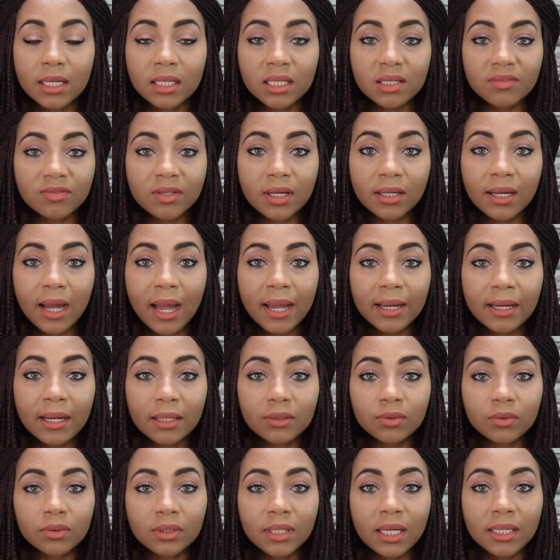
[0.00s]
If the guy
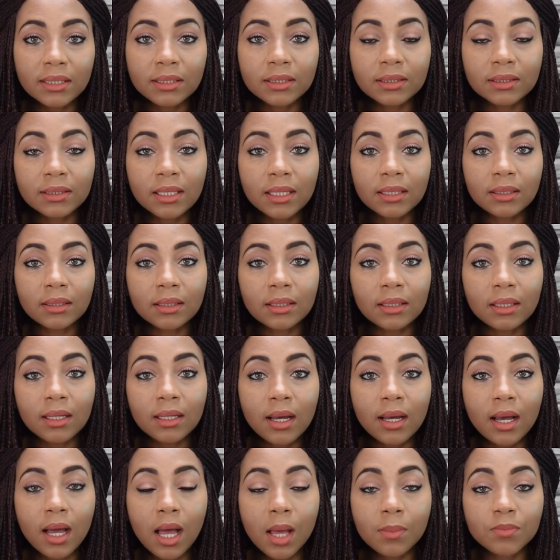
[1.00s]
cannot end it, then
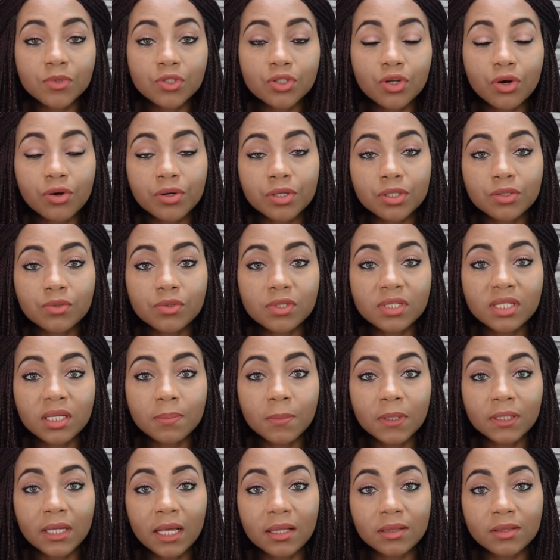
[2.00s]
I'm sorry to say,
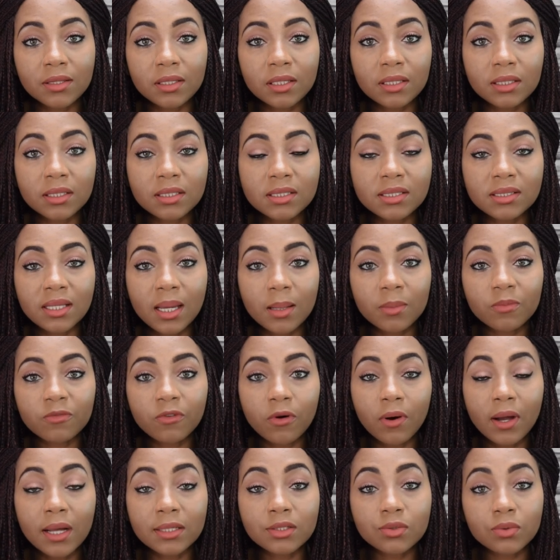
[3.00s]
but I think it's time
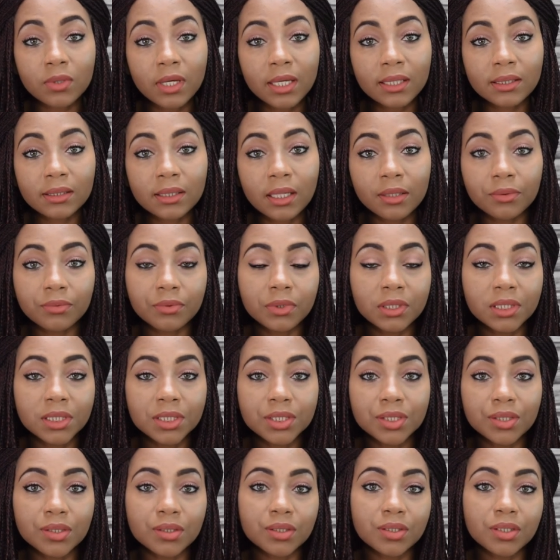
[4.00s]
for her to end that
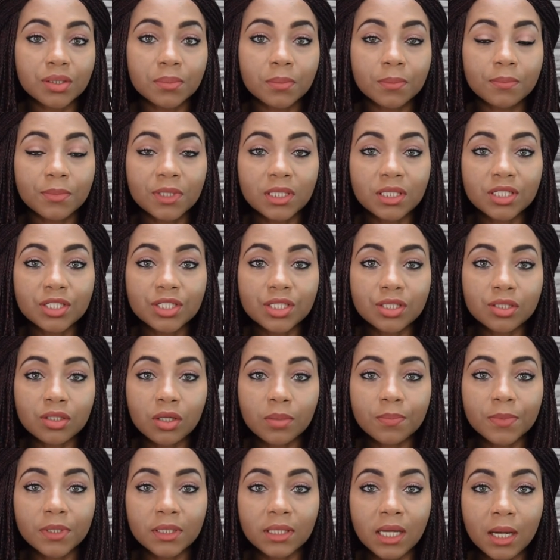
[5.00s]
relationship, because she's
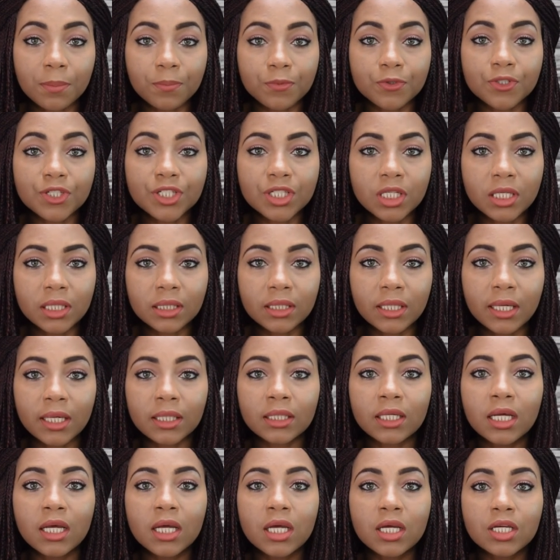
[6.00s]
not being
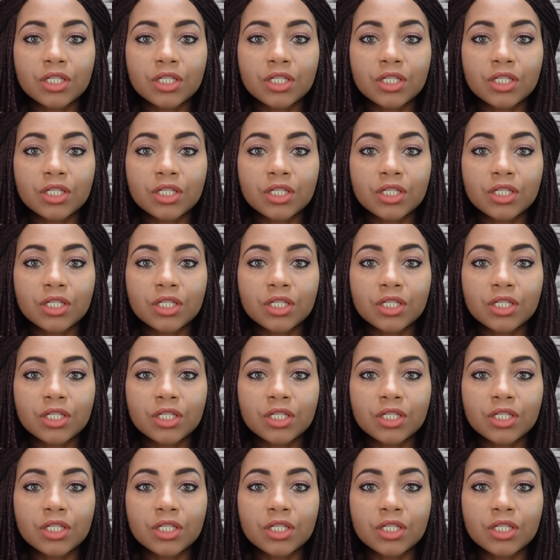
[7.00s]
appreciated.